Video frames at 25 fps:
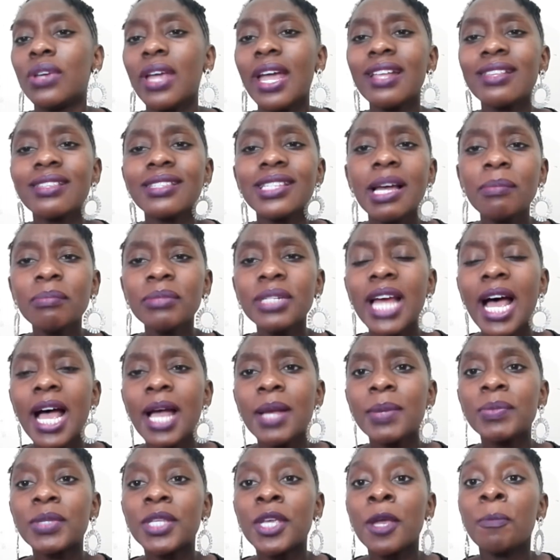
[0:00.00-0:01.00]
And
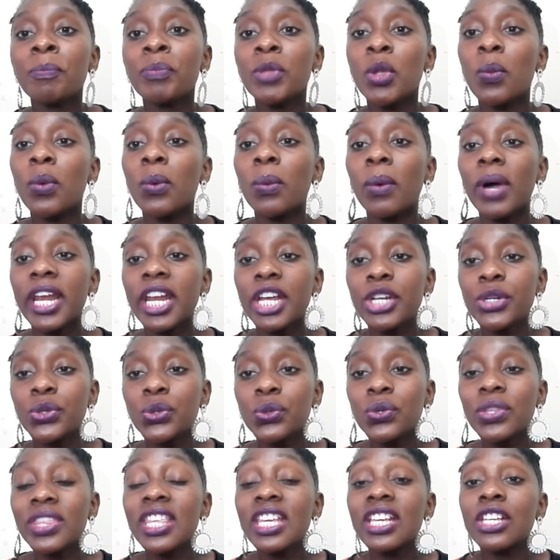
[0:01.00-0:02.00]
sometimes we want
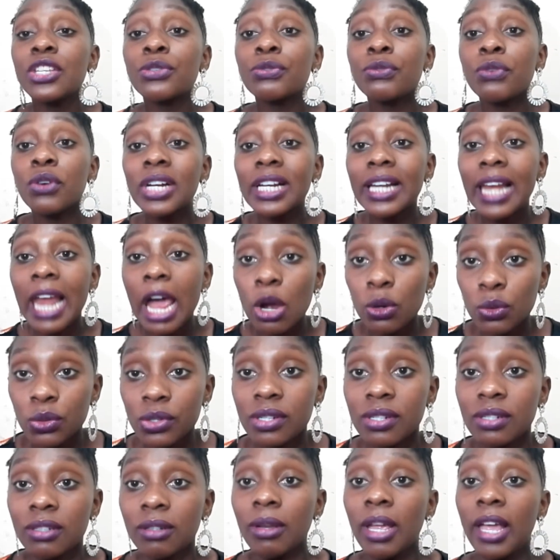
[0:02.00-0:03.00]
to do things for
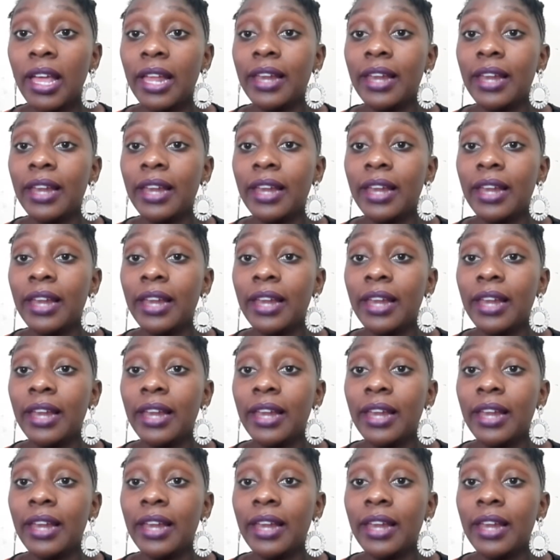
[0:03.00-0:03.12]
clout,